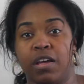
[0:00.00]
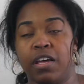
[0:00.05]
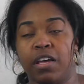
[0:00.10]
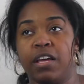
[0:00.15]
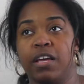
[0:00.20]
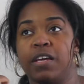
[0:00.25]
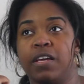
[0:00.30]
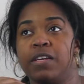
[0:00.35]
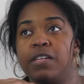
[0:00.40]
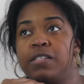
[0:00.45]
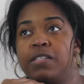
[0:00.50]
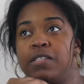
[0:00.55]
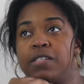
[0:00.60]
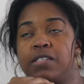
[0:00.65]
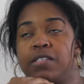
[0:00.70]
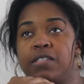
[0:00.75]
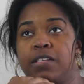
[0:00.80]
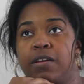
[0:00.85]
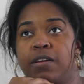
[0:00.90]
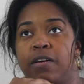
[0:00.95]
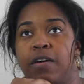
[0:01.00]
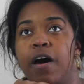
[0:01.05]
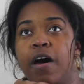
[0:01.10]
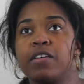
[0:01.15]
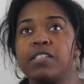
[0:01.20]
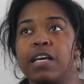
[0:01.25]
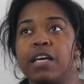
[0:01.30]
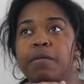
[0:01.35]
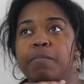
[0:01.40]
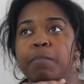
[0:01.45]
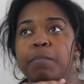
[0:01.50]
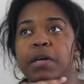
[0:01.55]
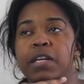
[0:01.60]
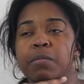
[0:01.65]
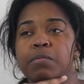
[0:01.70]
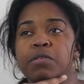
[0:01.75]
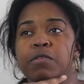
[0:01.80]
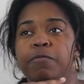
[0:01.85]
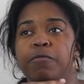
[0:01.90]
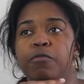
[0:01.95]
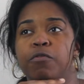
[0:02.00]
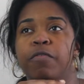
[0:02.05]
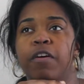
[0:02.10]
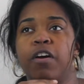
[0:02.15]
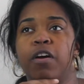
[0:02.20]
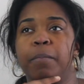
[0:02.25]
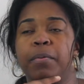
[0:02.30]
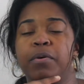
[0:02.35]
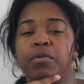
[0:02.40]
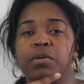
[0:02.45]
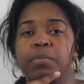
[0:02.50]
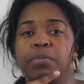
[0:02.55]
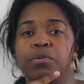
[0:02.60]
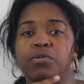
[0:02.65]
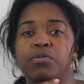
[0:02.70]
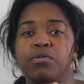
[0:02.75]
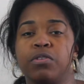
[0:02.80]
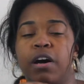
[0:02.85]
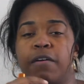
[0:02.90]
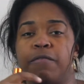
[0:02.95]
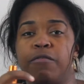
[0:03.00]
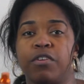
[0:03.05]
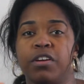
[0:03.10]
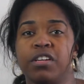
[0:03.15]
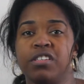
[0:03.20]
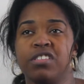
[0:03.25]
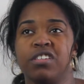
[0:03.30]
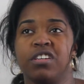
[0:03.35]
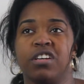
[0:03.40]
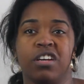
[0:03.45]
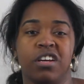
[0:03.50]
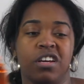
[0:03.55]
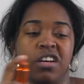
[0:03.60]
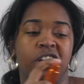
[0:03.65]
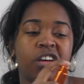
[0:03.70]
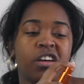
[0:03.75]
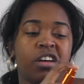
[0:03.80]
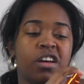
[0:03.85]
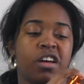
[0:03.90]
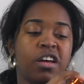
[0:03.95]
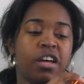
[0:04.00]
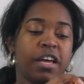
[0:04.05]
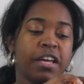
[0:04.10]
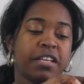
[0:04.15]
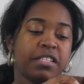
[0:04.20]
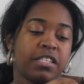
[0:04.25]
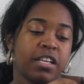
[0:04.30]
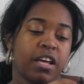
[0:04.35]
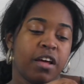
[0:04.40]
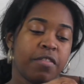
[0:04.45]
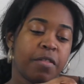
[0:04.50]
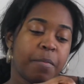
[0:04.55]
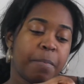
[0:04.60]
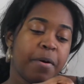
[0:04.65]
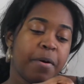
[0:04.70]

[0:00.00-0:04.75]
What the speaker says: it is, I'll say medium to full, very buildable coverage. It's the